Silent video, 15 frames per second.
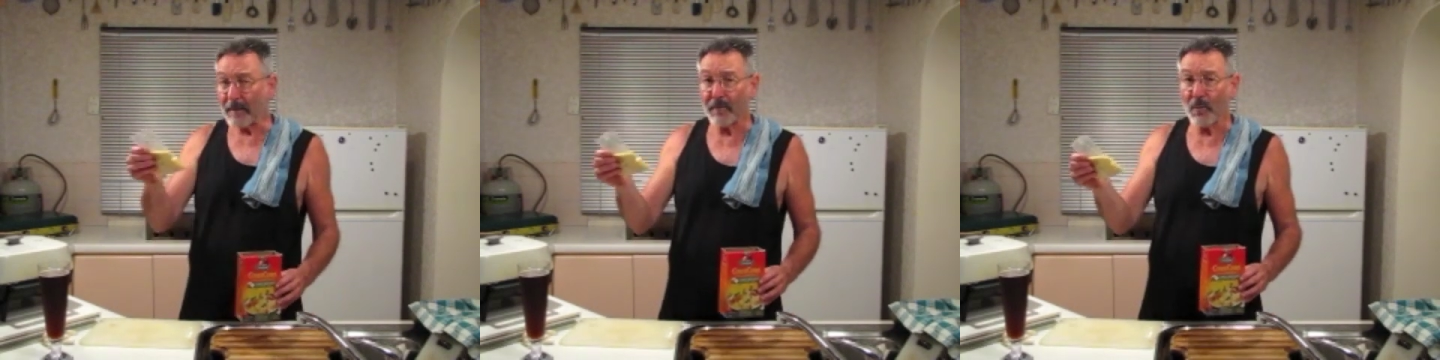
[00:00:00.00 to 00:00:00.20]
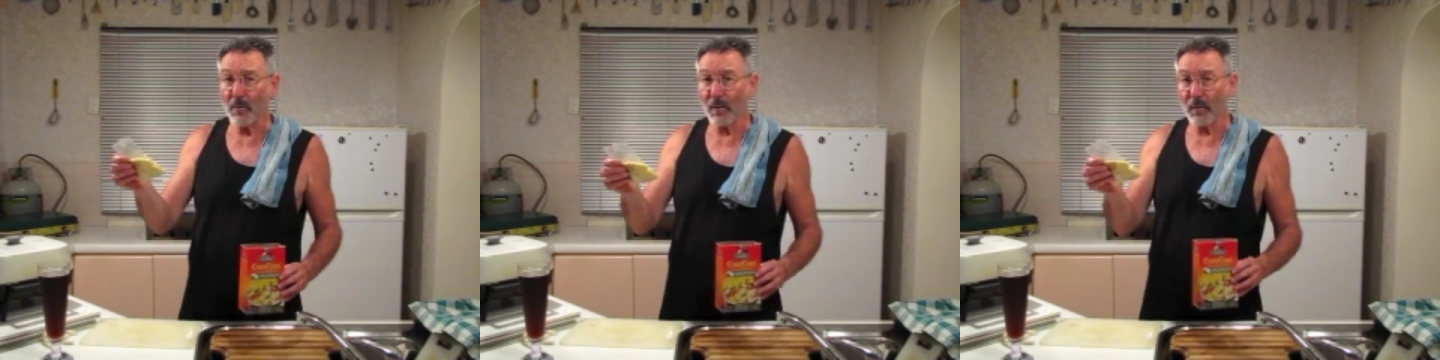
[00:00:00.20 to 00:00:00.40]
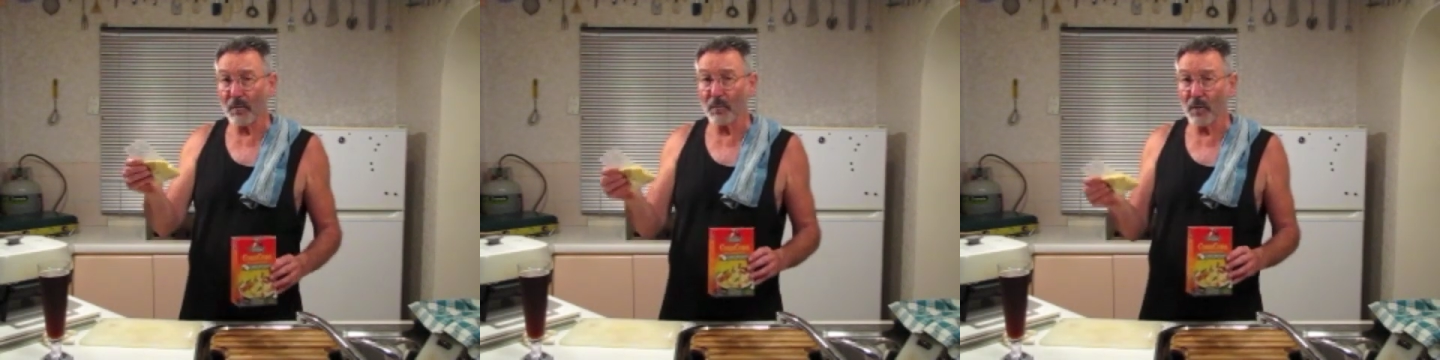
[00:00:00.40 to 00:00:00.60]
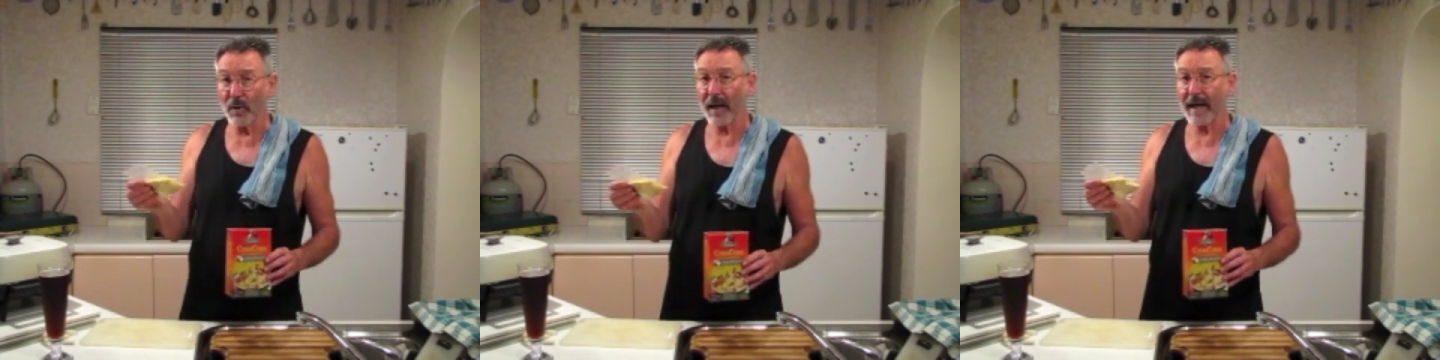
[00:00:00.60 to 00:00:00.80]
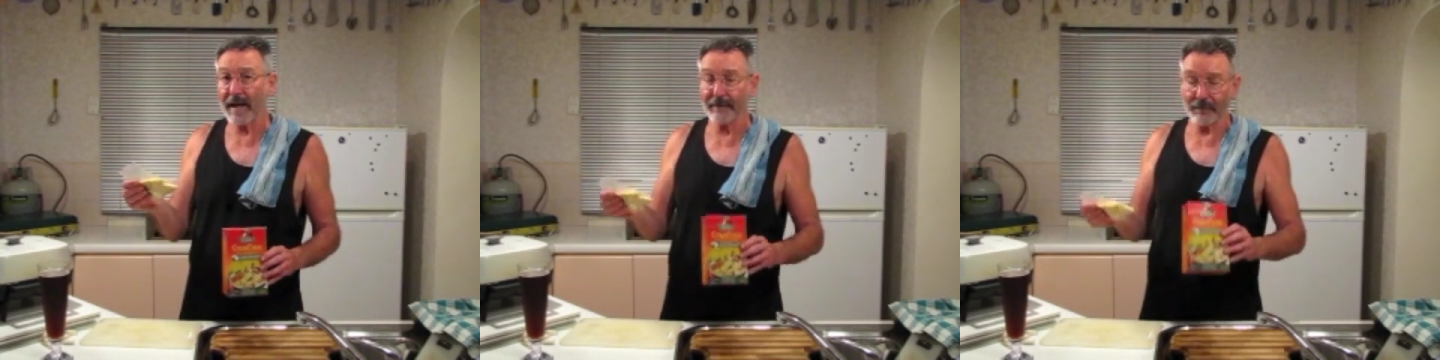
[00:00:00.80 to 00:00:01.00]
But
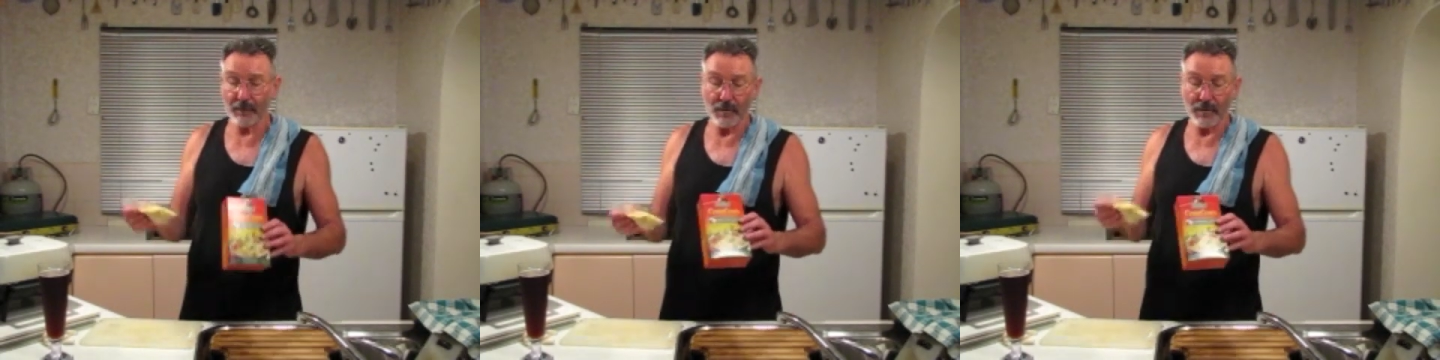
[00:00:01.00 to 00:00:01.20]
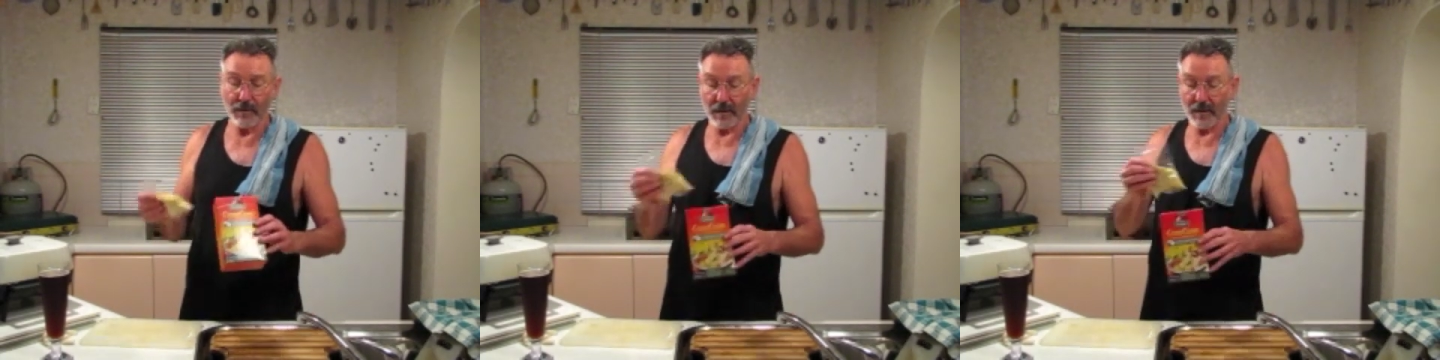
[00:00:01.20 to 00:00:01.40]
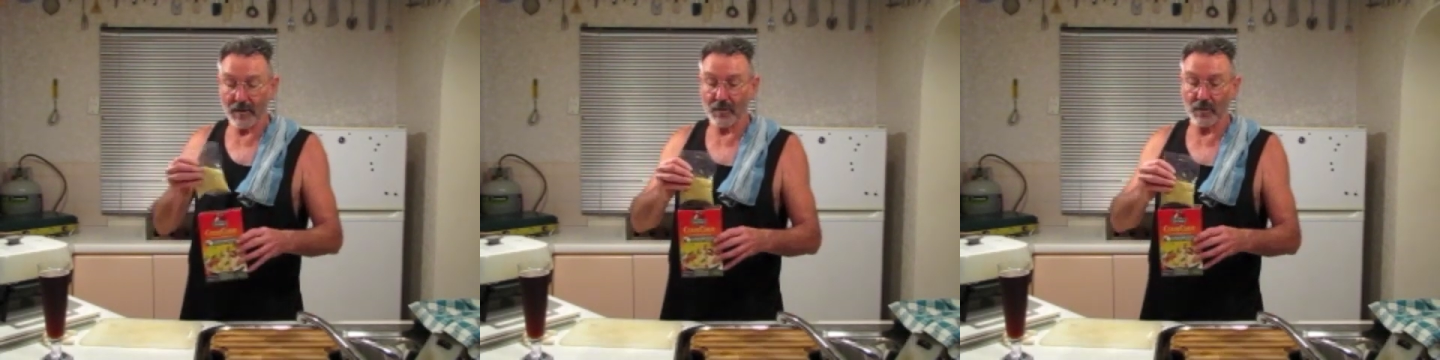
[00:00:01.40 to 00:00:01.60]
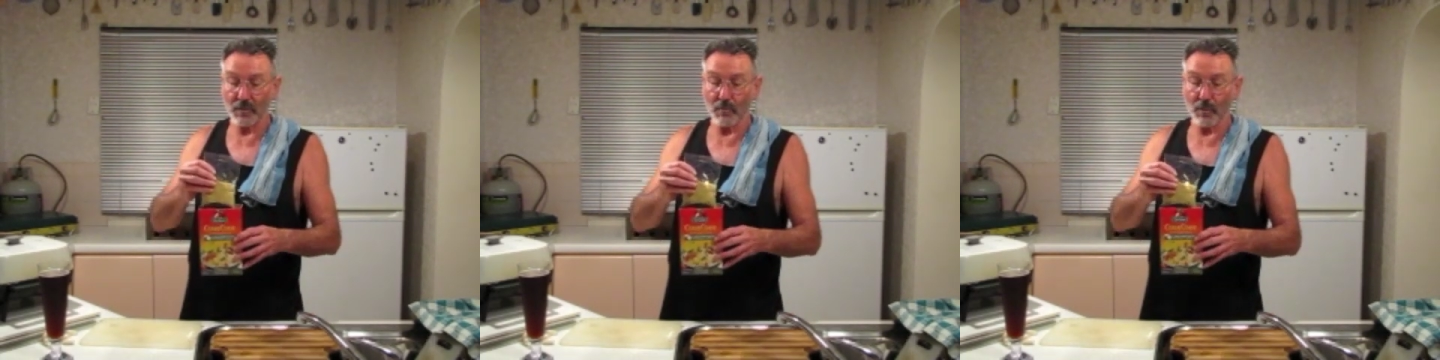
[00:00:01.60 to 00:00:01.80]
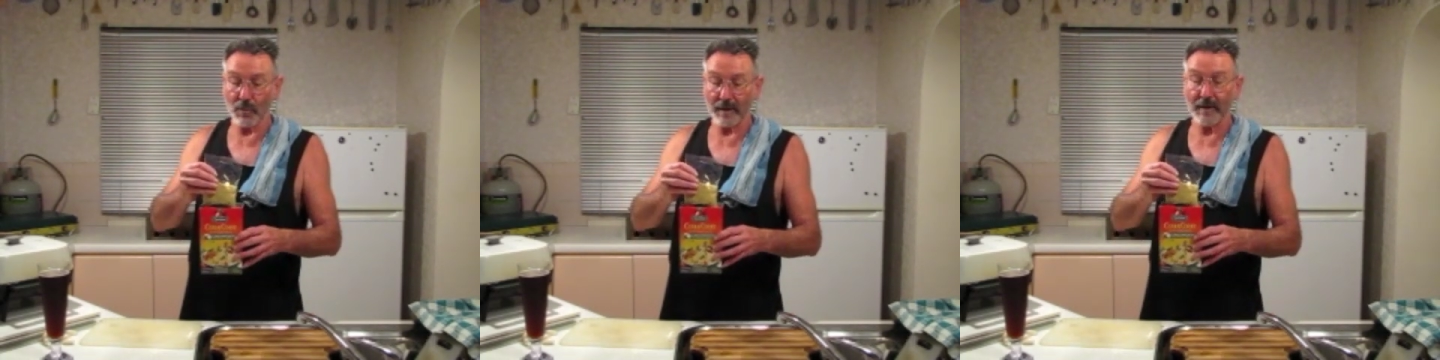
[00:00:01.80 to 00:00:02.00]
we'll add a few things to
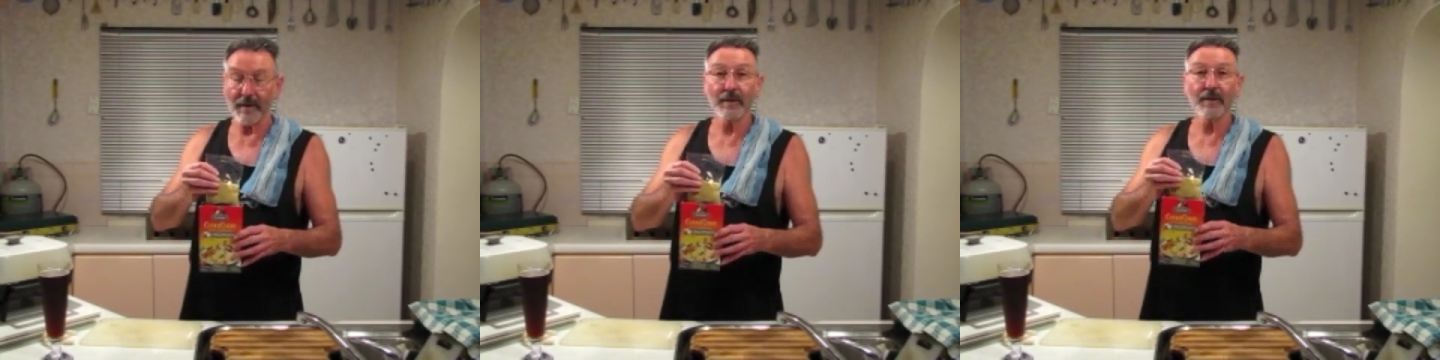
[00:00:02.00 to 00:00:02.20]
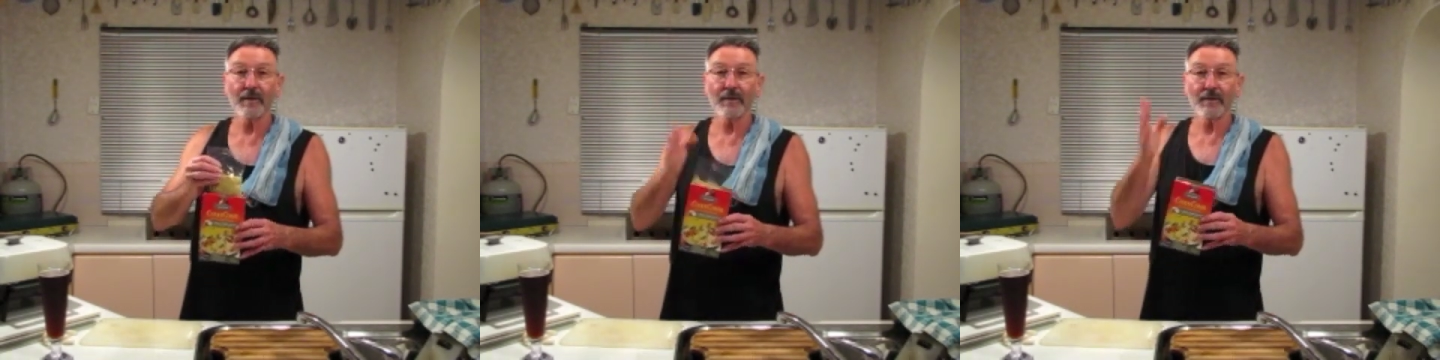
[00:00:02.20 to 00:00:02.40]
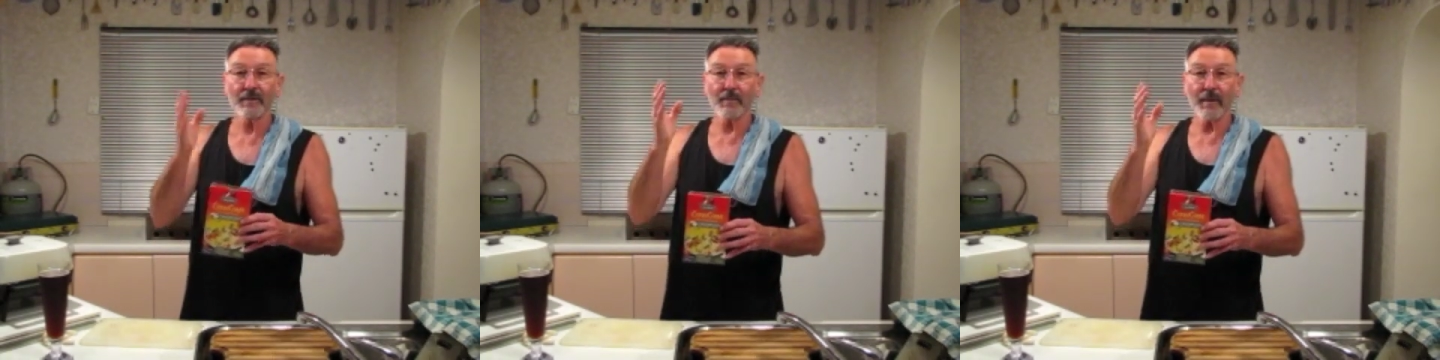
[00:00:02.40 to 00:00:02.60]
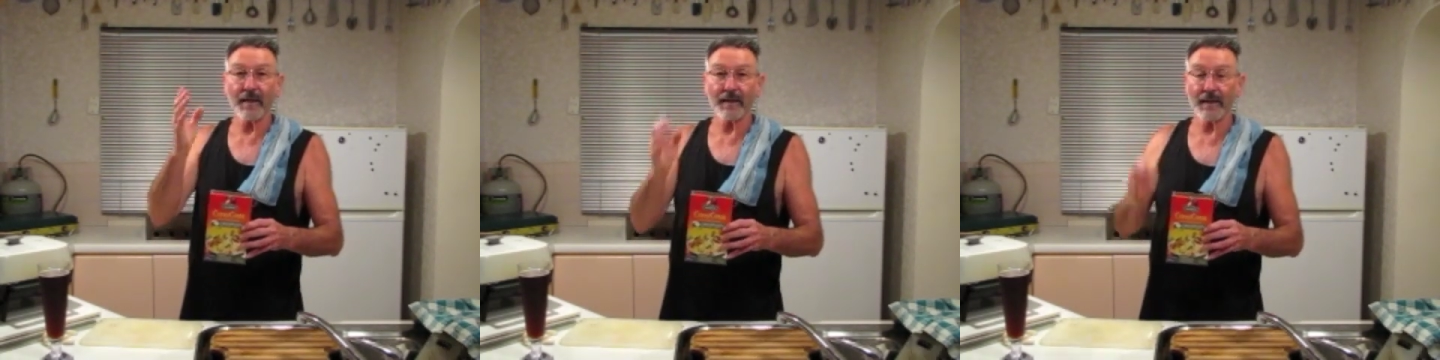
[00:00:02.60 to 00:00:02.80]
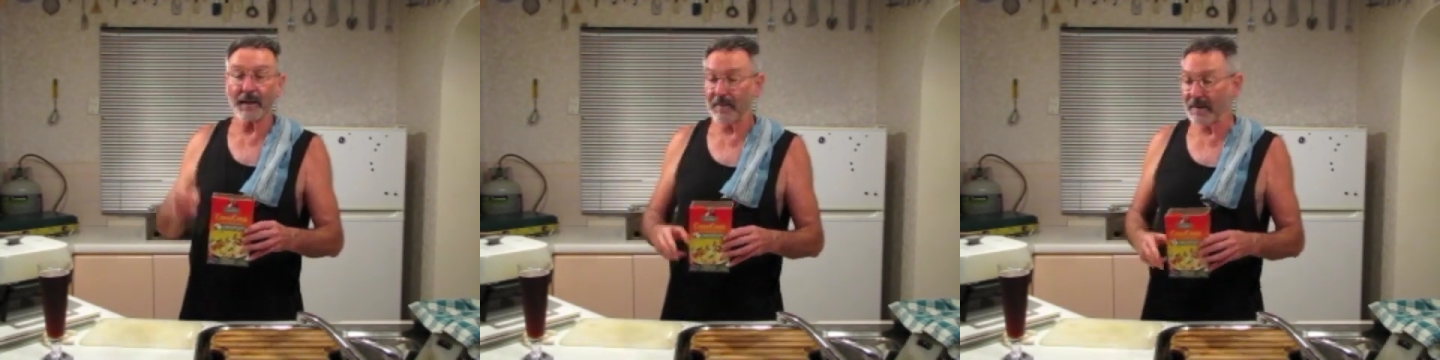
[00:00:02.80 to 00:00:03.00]
the water to
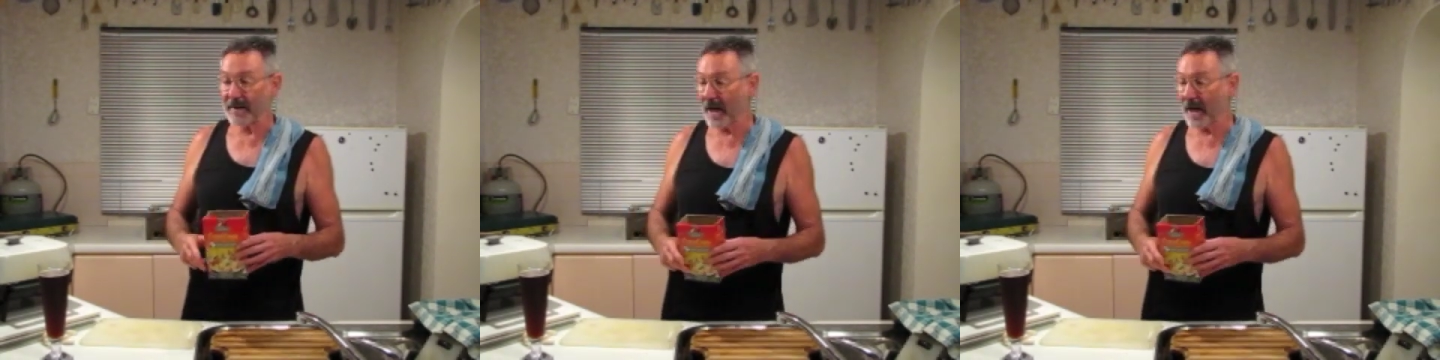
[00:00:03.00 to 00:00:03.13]
make it a bit